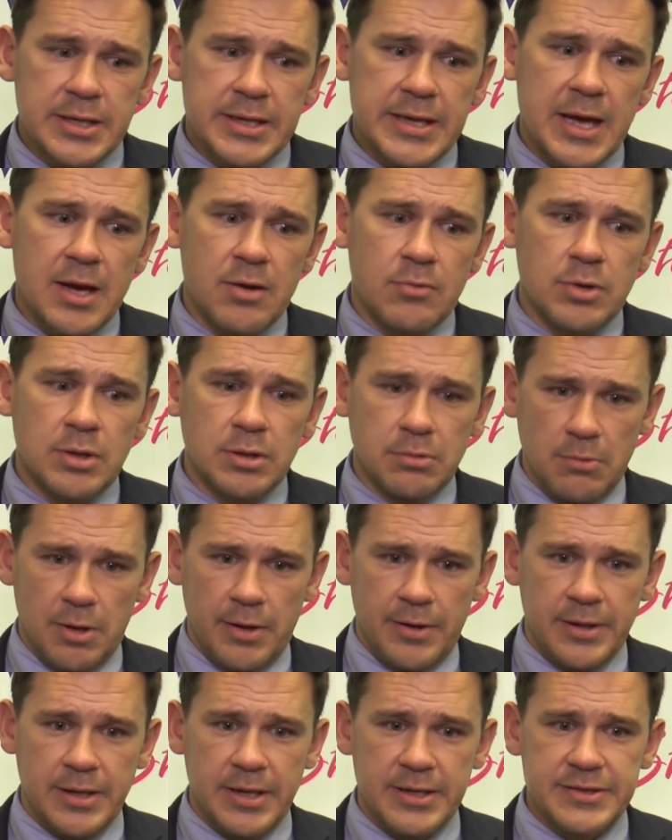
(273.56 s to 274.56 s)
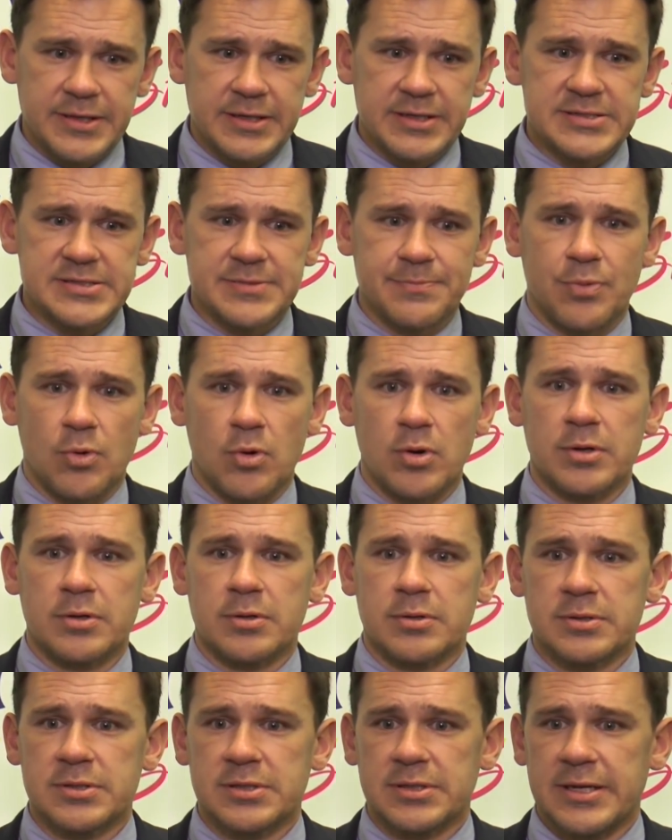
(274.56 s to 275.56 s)
Yeah, well, I think it's
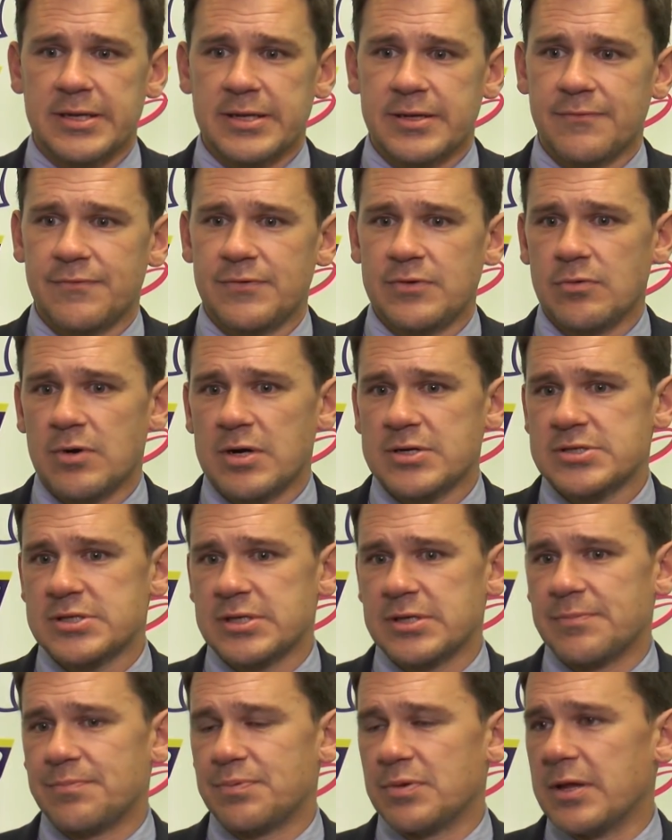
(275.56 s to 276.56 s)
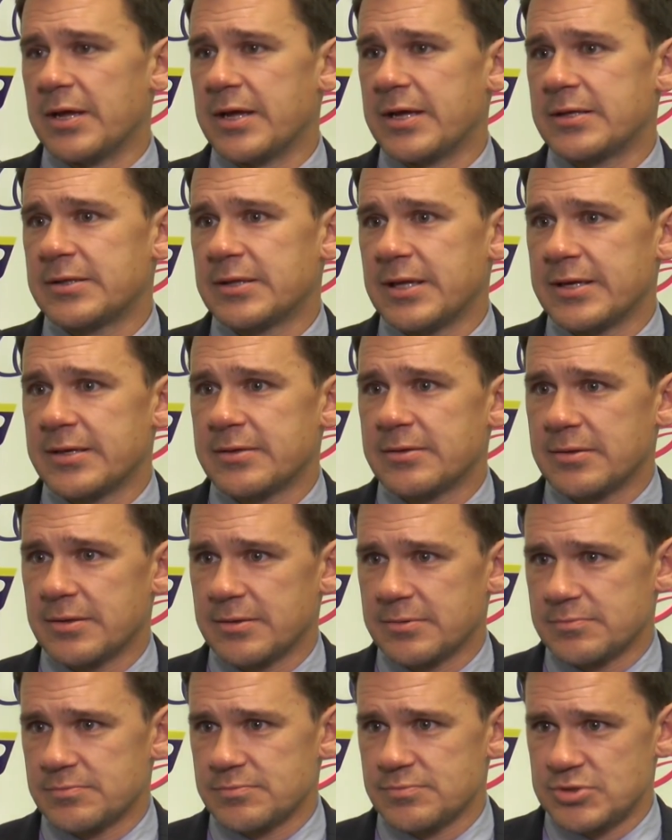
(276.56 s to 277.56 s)
important. Like, if you watched him play, like,
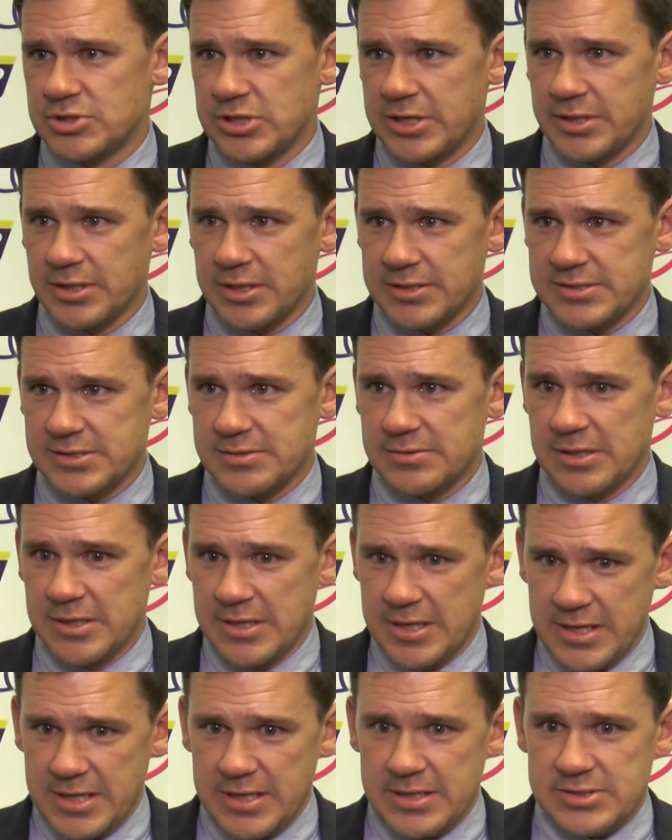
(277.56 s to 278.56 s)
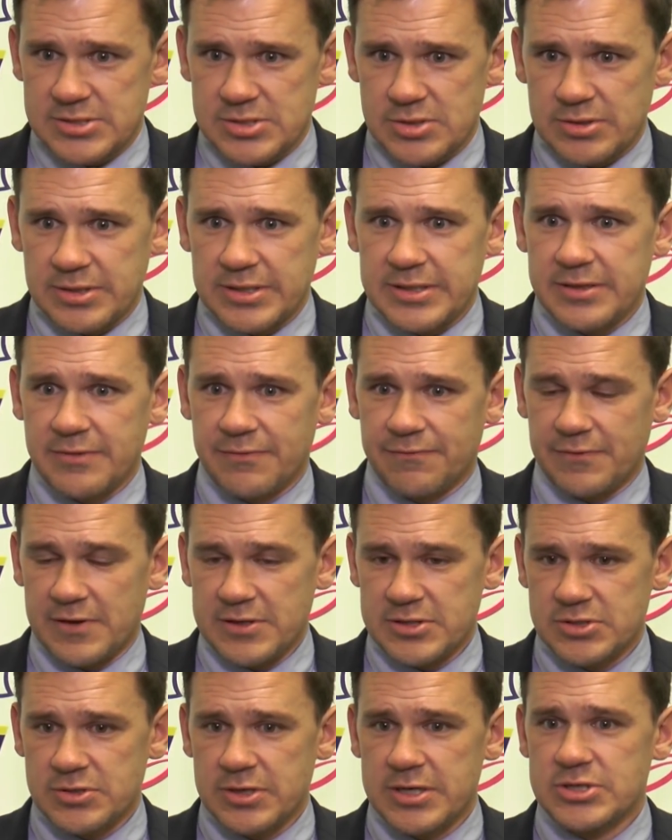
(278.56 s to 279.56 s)
Shane got, certainly the
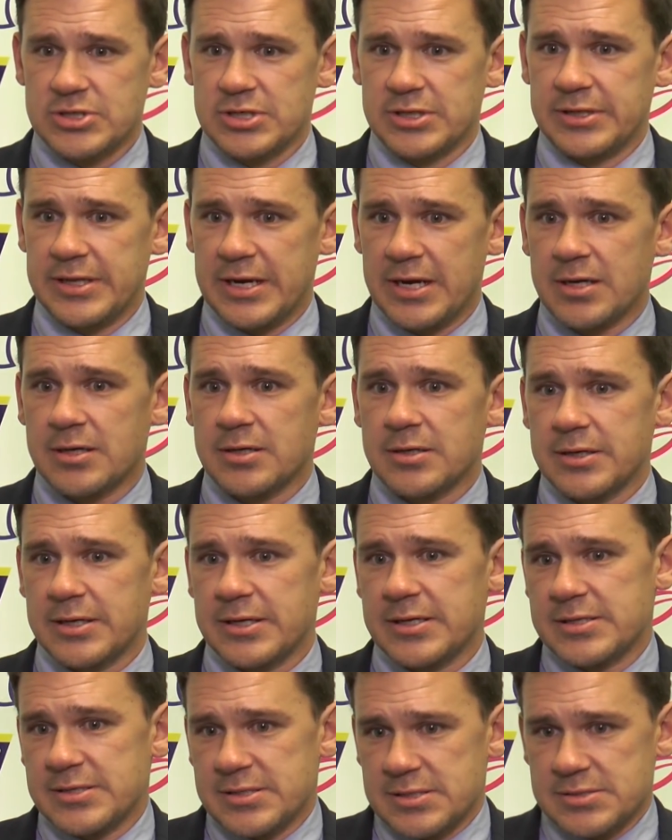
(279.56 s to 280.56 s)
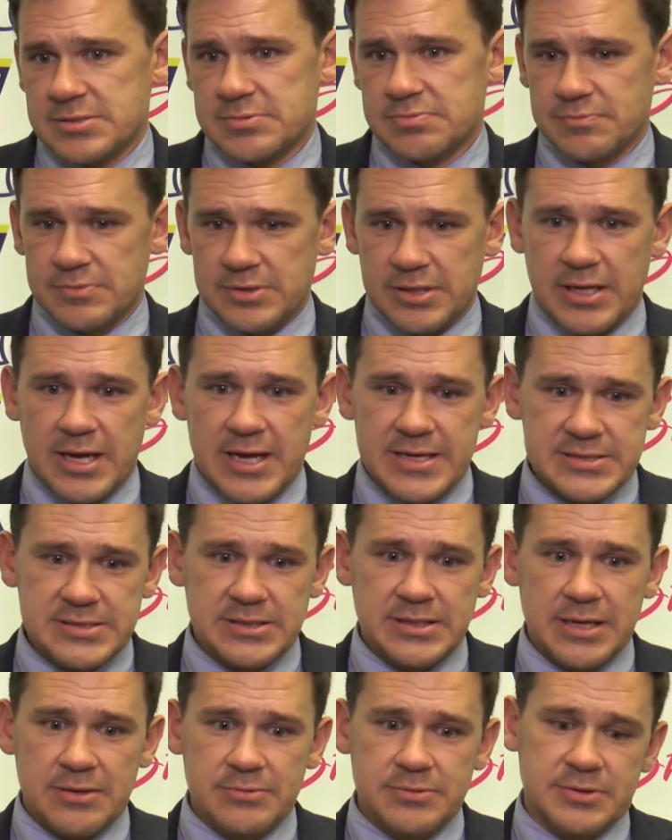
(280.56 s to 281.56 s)
frustration there is the guy's
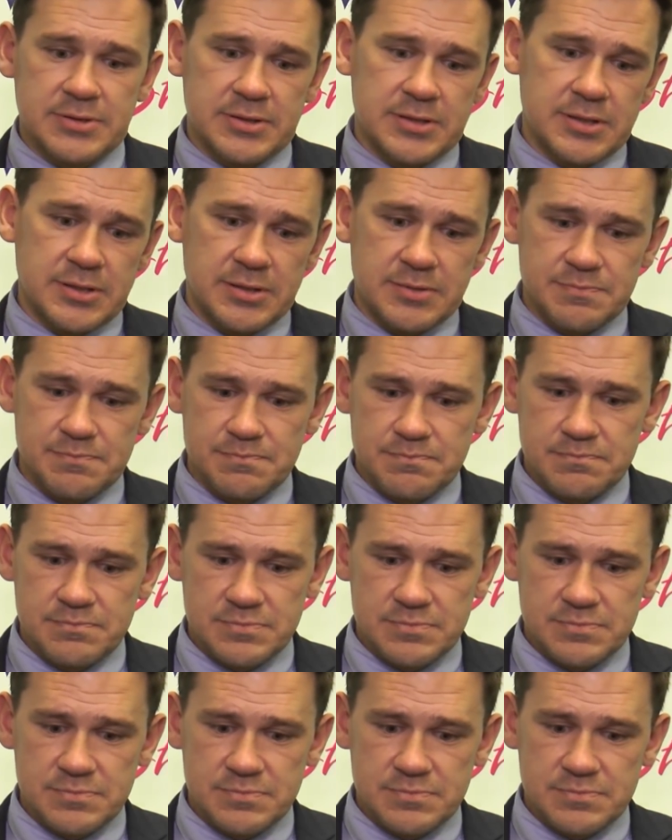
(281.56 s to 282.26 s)
allowed to